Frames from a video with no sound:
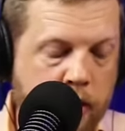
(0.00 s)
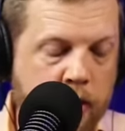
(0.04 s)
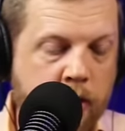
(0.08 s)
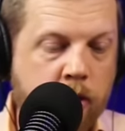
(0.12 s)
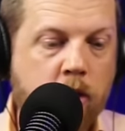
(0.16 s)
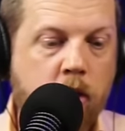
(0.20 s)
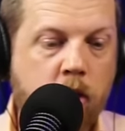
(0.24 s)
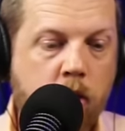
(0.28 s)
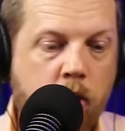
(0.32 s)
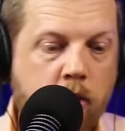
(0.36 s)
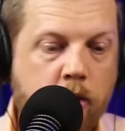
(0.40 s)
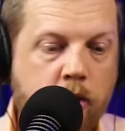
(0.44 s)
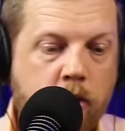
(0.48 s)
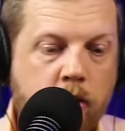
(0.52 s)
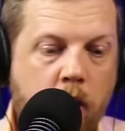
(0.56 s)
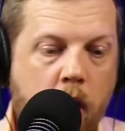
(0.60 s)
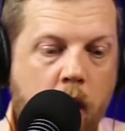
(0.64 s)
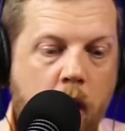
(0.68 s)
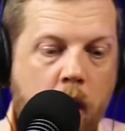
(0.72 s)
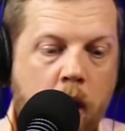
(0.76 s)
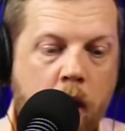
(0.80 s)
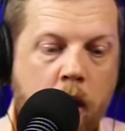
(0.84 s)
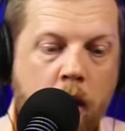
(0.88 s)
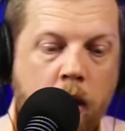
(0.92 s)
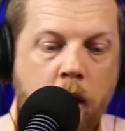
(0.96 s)
This girl
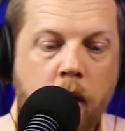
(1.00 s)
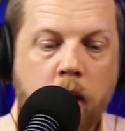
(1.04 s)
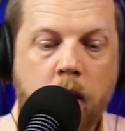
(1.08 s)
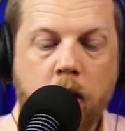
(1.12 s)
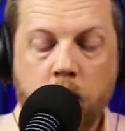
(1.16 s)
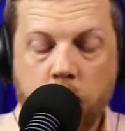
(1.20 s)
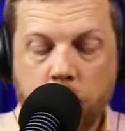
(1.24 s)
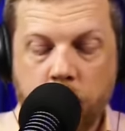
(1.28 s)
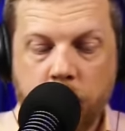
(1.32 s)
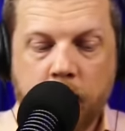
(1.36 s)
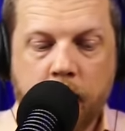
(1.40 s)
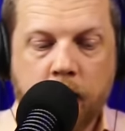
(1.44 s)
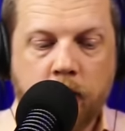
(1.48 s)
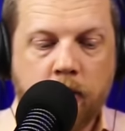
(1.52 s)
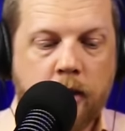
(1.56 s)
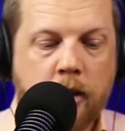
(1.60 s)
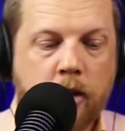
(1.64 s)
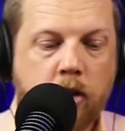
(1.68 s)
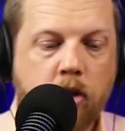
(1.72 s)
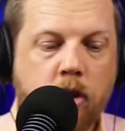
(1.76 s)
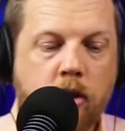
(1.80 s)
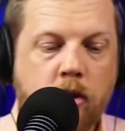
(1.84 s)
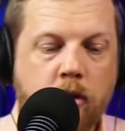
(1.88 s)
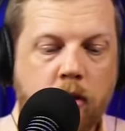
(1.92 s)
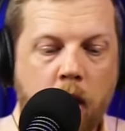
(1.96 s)
saw, or says
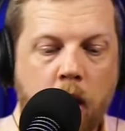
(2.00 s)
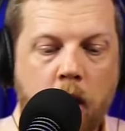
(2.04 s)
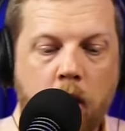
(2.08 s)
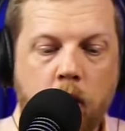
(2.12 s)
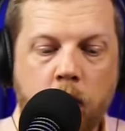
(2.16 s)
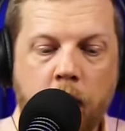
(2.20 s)
that she saw,